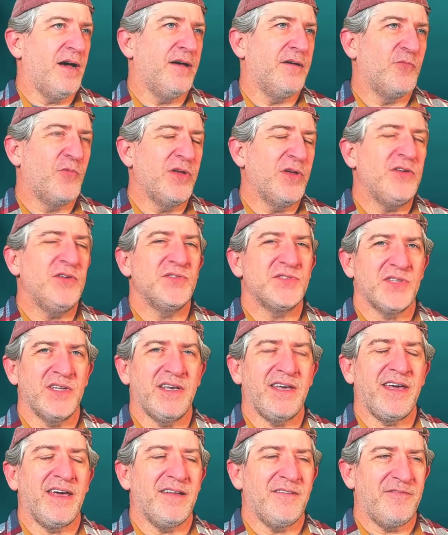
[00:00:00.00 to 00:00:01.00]
We
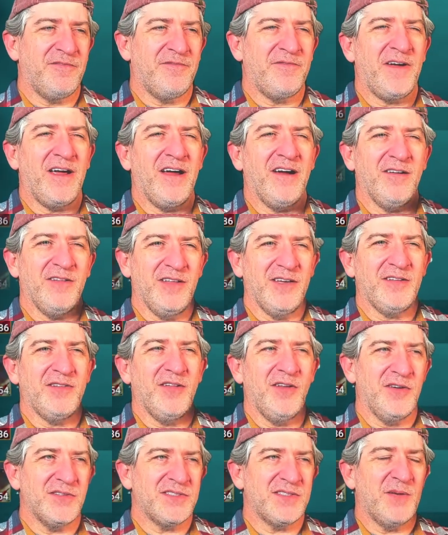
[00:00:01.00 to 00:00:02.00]
usually get fairly
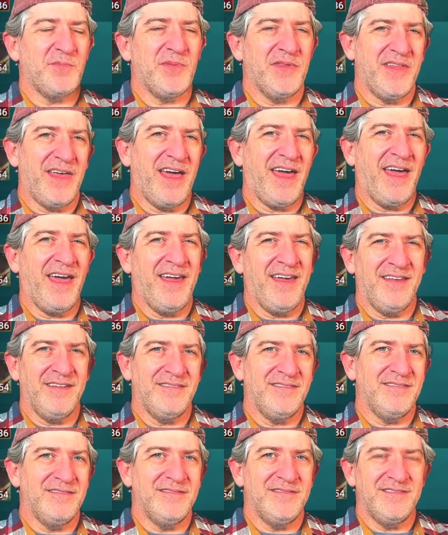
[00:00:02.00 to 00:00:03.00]
close up in the 8,
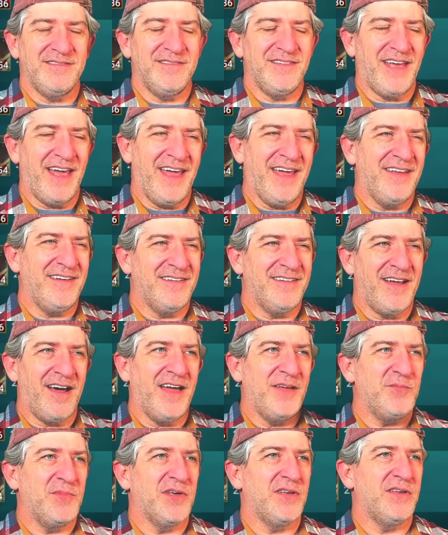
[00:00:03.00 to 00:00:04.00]

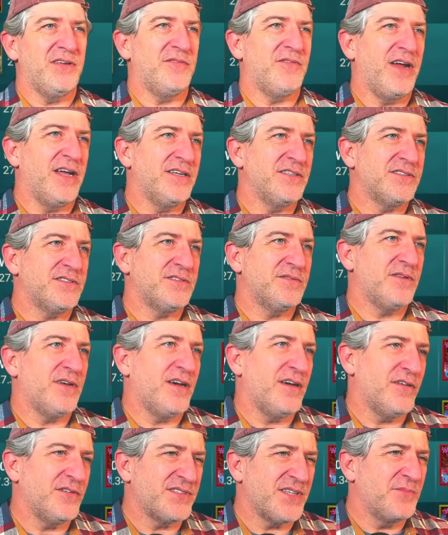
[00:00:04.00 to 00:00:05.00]
8-9 million range
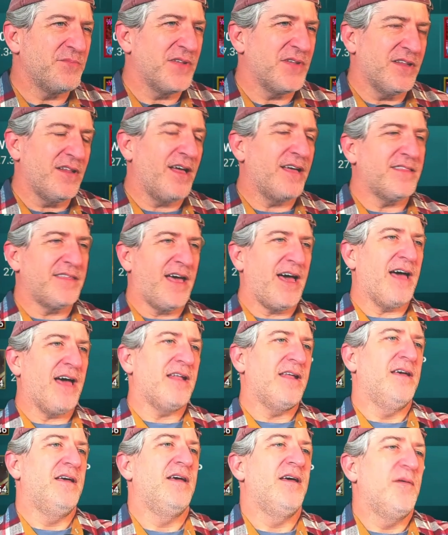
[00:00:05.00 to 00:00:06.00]
or something like that.
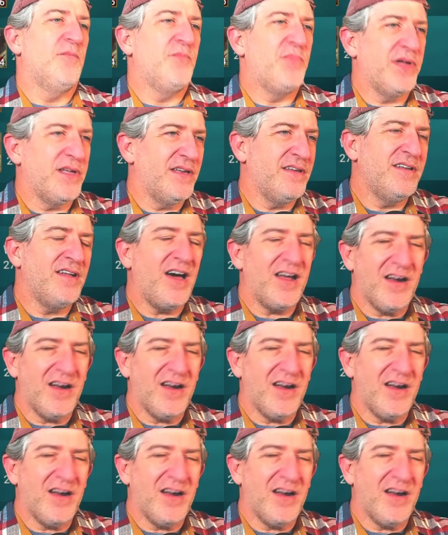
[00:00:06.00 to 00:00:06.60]
But not